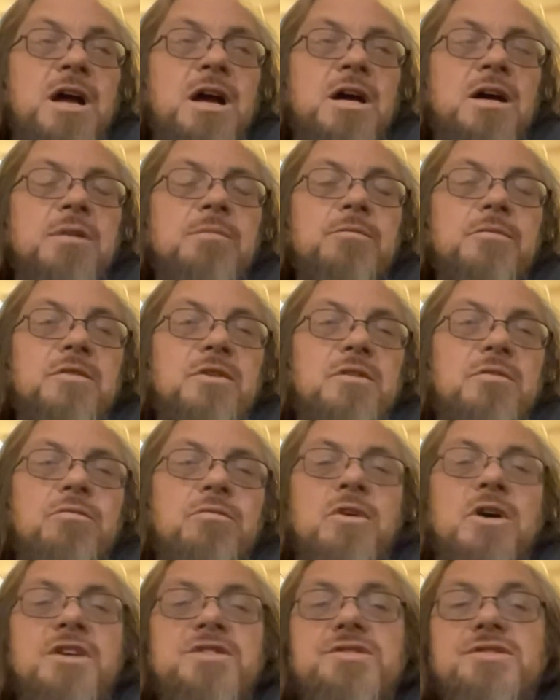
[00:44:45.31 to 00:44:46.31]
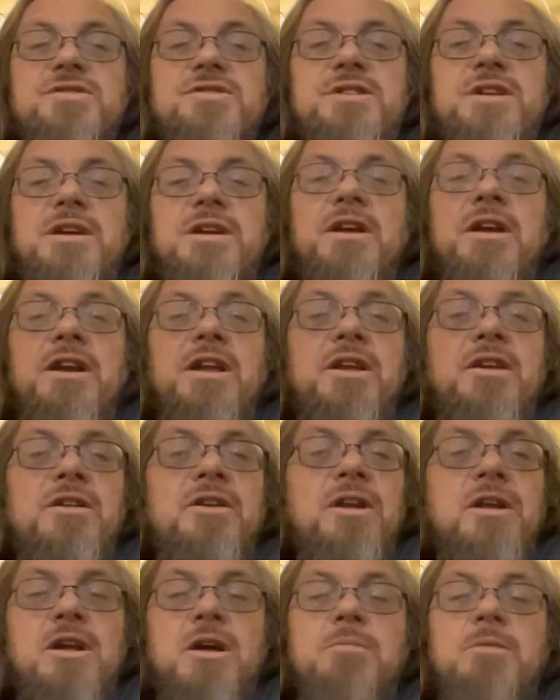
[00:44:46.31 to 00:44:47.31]
will also stick in
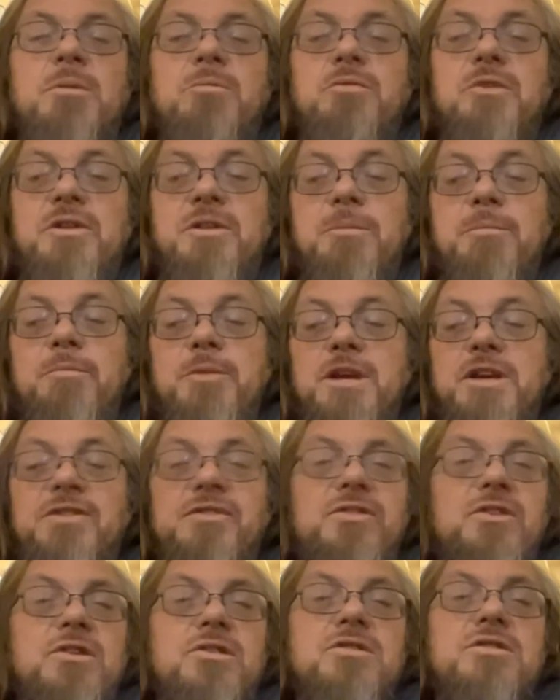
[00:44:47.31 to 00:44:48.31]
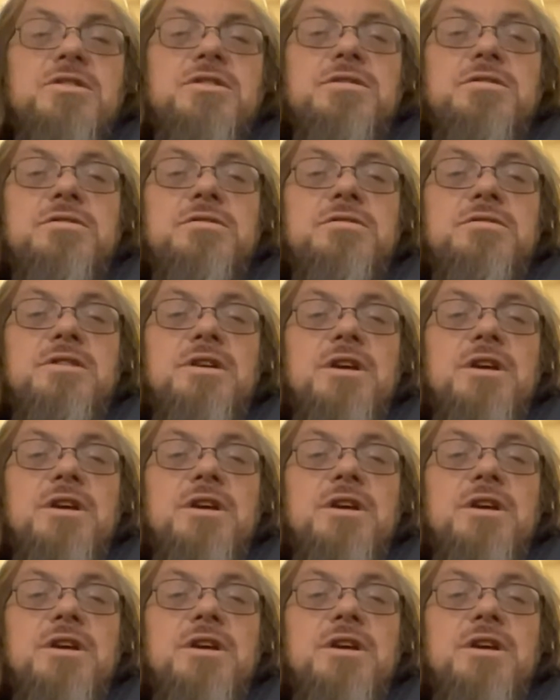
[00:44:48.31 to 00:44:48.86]
and you come up with a big circle.